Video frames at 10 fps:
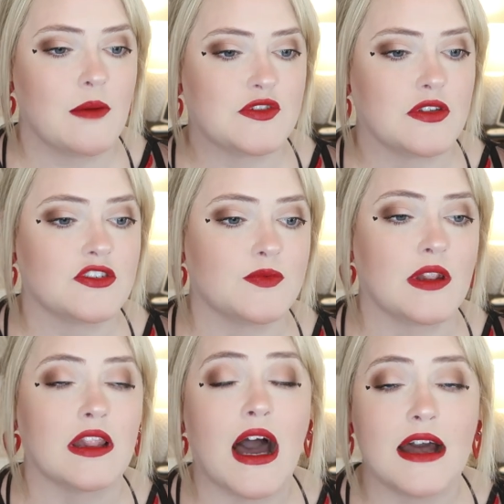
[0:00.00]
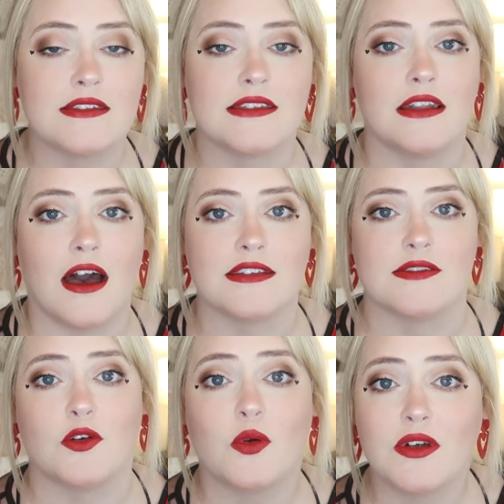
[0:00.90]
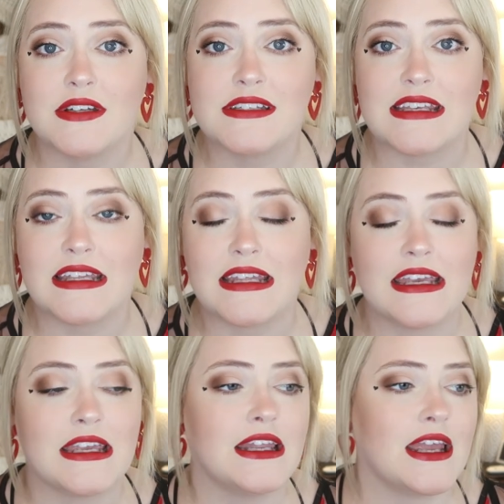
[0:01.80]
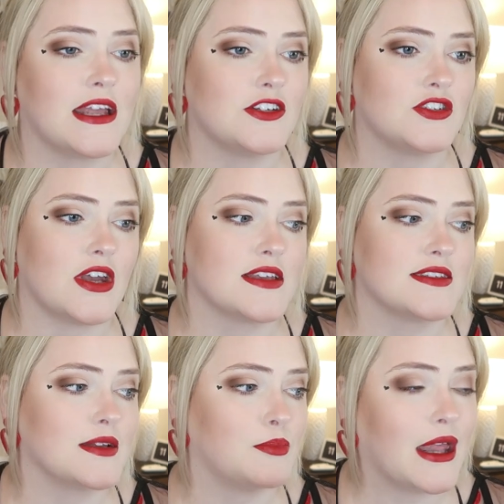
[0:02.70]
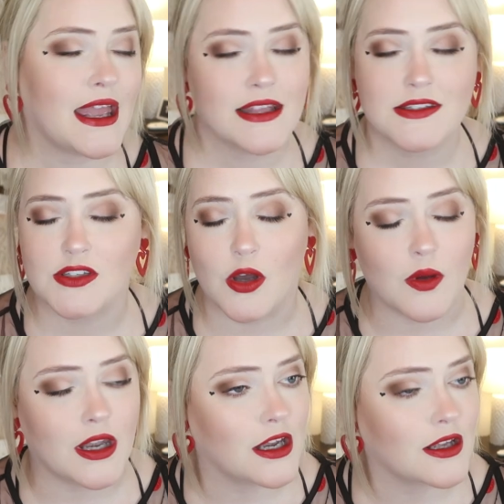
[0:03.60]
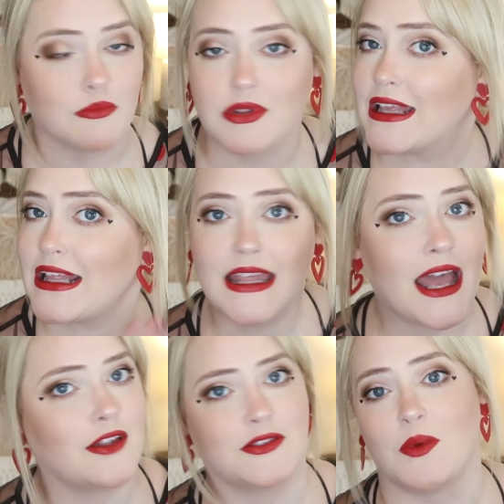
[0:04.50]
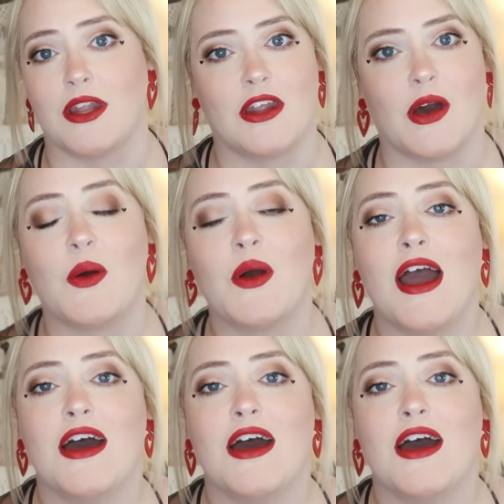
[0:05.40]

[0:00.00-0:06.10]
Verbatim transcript: So there's been lots and lots of quarantining and just plans going completely out the window.